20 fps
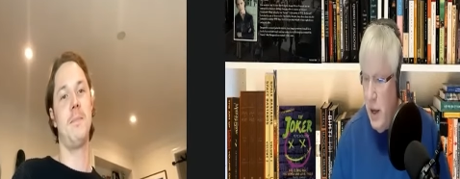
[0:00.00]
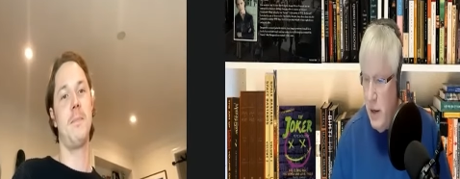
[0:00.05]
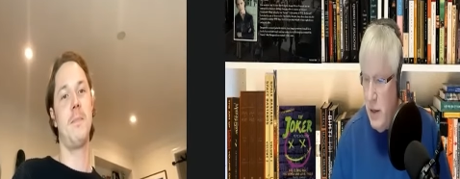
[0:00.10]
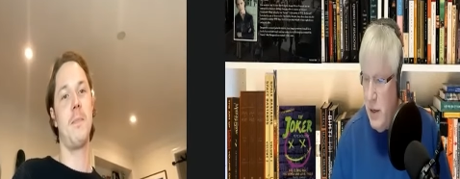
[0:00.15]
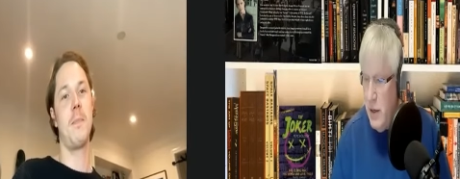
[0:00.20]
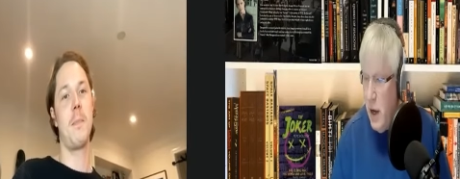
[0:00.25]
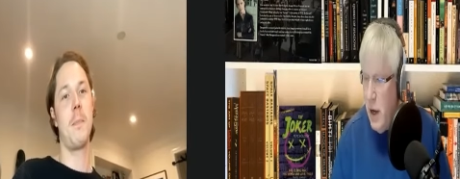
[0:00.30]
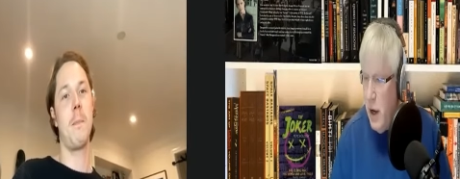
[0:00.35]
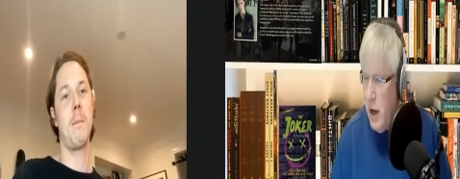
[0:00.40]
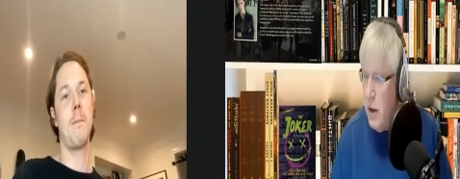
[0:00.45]

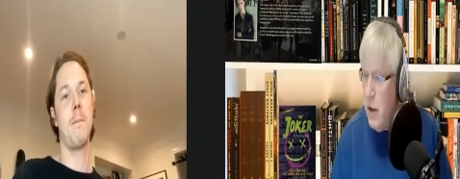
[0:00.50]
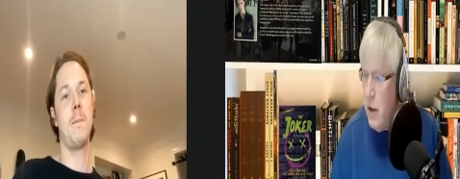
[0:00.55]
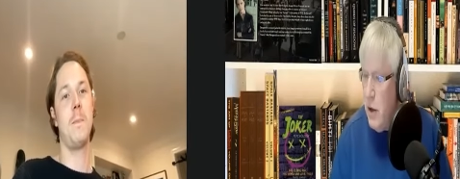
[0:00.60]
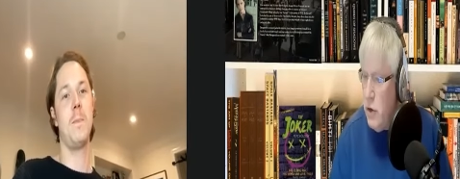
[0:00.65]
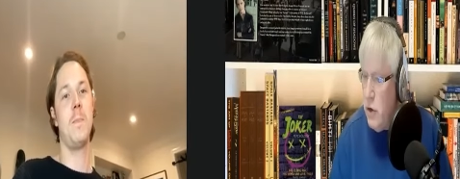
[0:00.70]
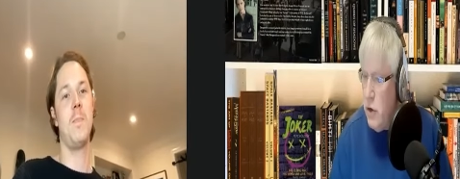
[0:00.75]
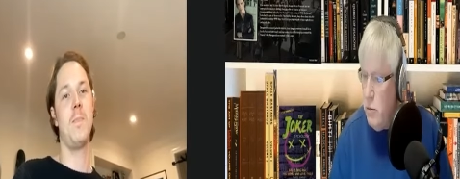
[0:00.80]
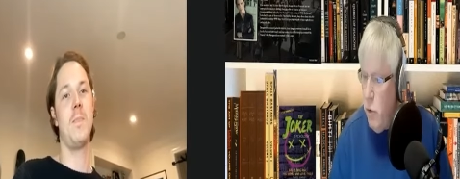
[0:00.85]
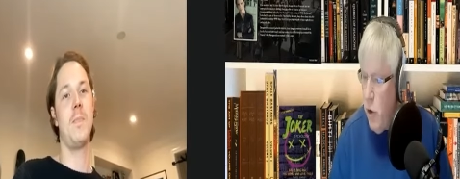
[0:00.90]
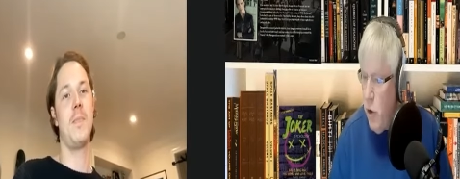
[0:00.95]
Speaker 1: and uh,
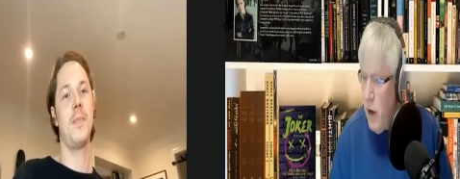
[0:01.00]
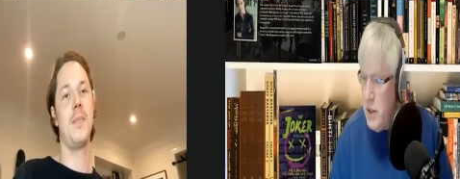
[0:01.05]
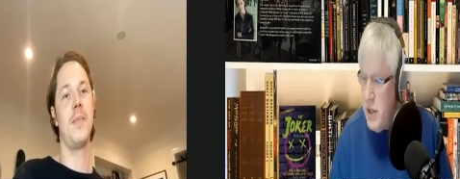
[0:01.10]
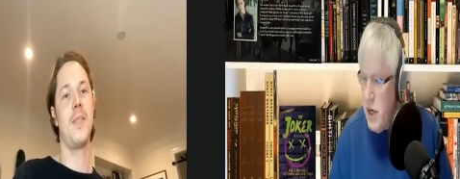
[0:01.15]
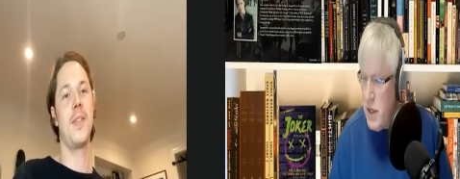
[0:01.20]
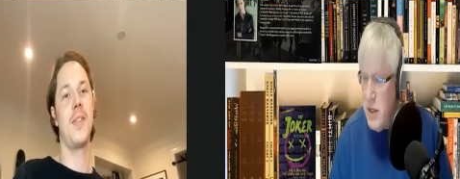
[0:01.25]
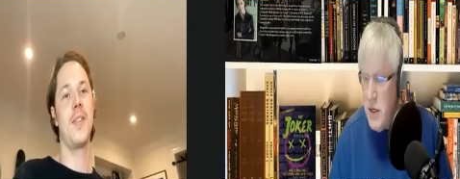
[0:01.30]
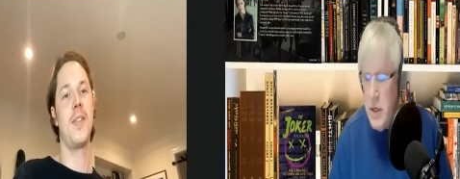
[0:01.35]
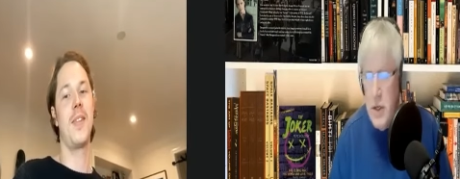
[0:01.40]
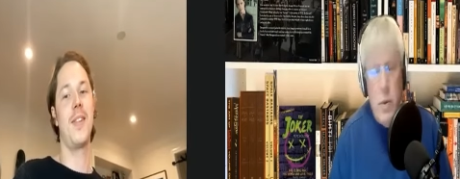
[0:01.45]
your
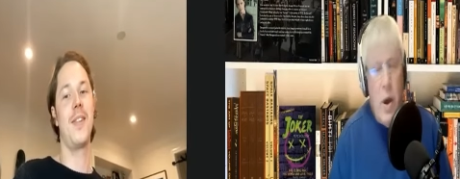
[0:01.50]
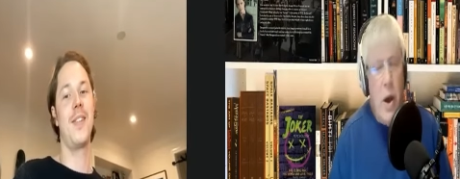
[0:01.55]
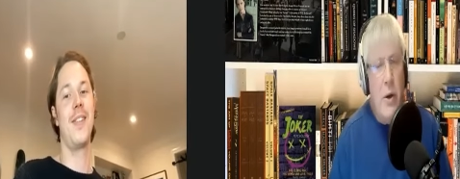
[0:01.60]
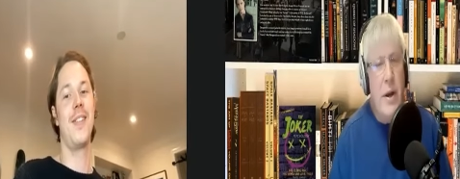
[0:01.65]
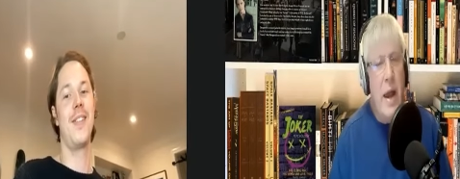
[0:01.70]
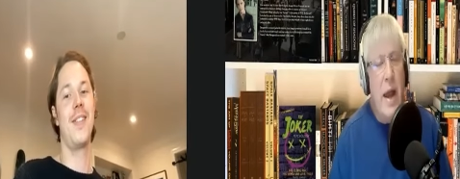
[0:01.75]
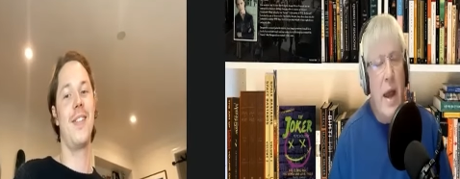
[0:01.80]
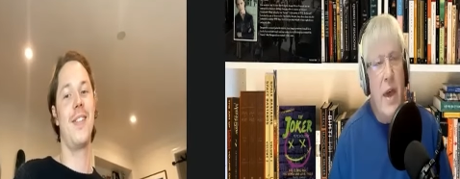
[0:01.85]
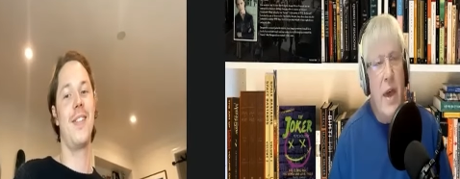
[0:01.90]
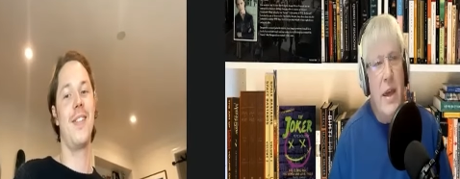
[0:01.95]
projects as
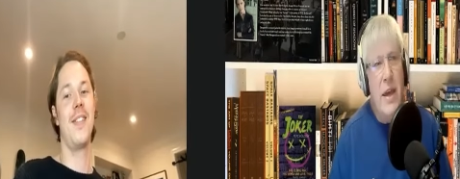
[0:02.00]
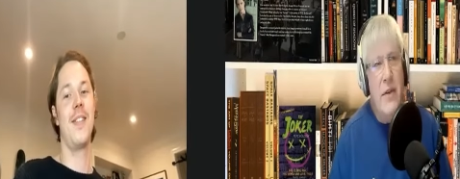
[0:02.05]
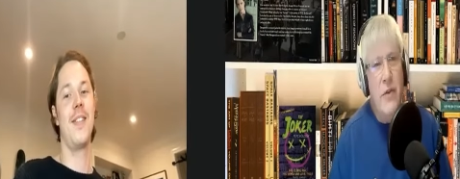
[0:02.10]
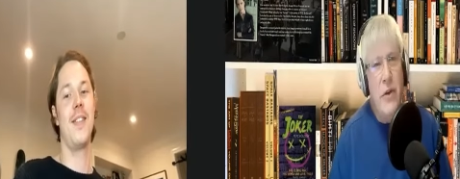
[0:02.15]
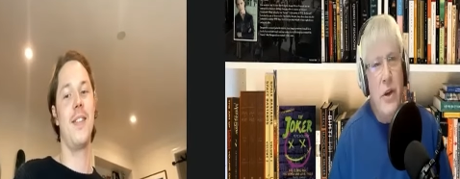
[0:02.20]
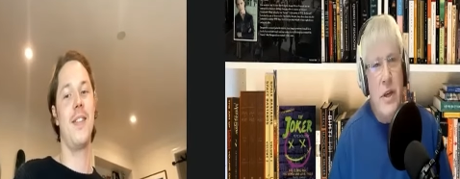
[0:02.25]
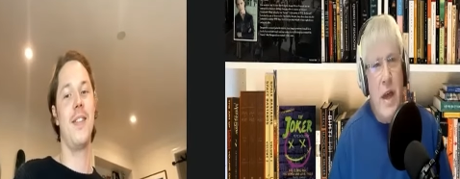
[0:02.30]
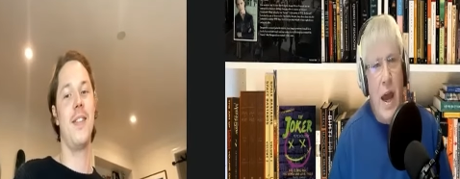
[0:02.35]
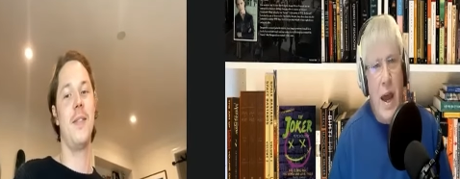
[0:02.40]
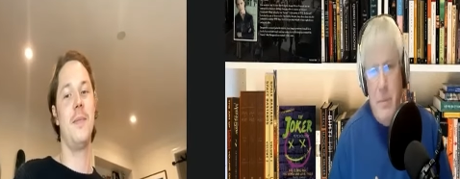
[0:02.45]
well. And I thank you
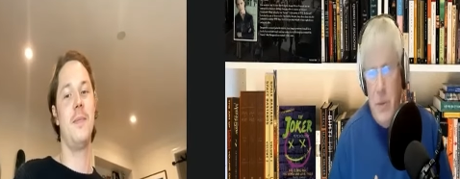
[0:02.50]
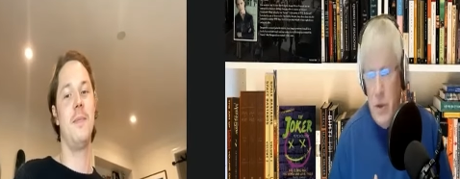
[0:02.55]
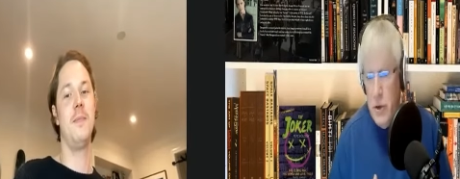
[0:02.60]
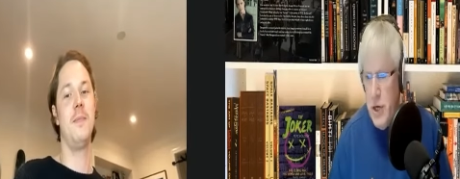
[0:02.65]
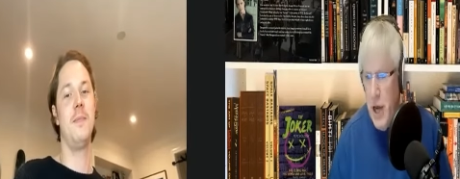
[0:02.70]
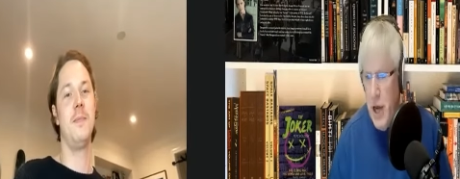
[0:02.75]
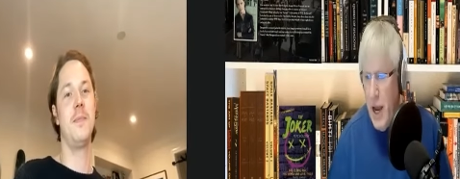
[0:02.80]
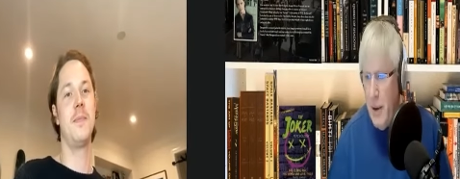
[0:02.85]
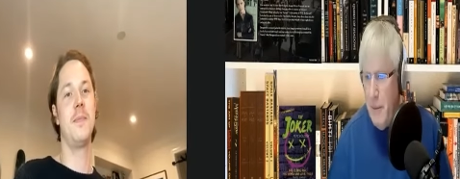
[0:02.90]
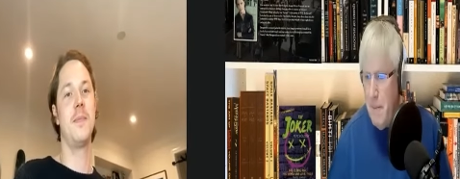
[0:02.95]
for your time
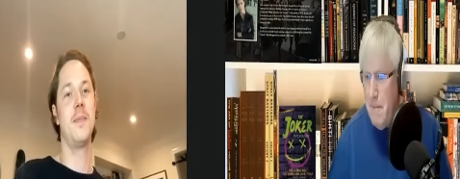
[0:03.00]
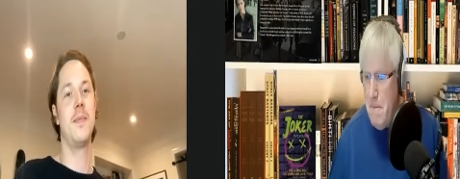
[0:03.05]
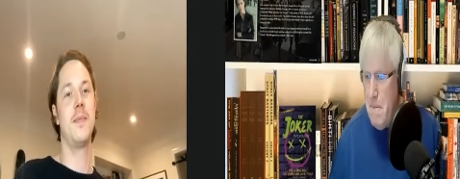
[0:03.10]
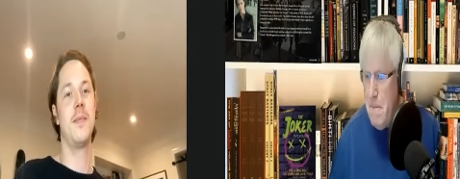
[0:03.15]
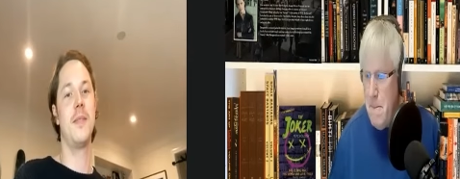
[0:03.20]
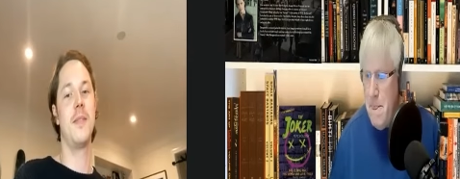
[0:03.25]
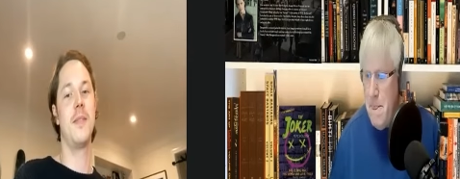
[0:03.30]
there, Jack.